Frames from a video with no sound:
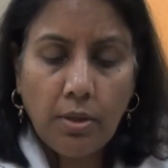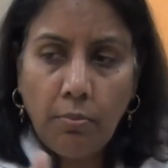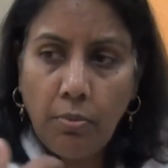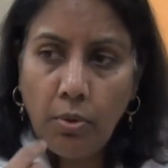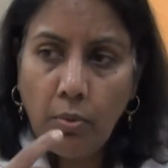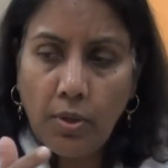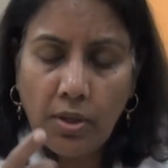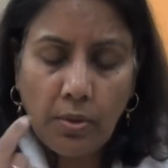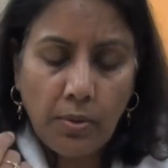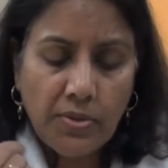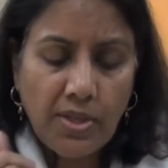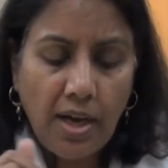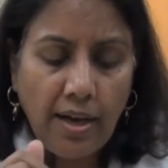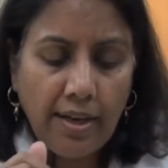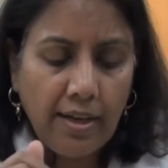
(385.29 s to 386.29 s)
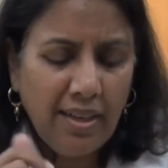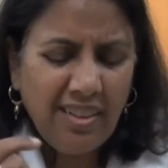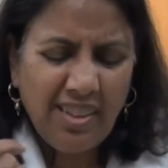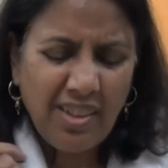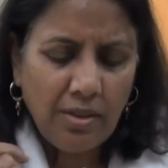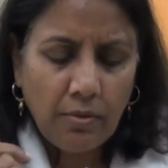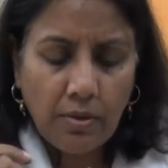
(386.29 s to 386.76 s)
The blue one goes higher
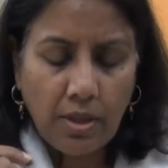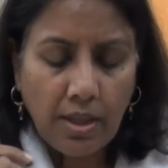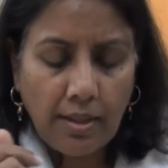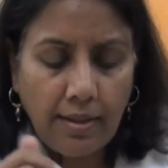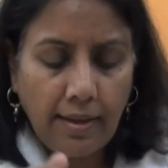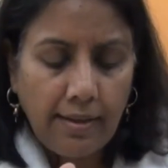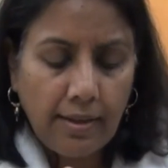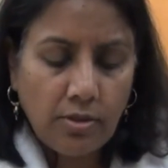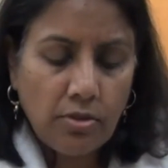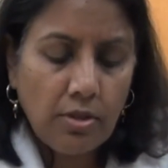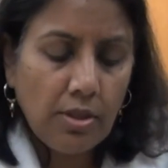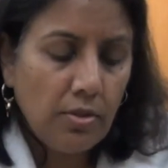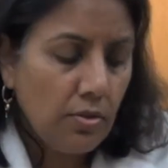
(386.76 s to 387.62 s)
and you don't need that actually.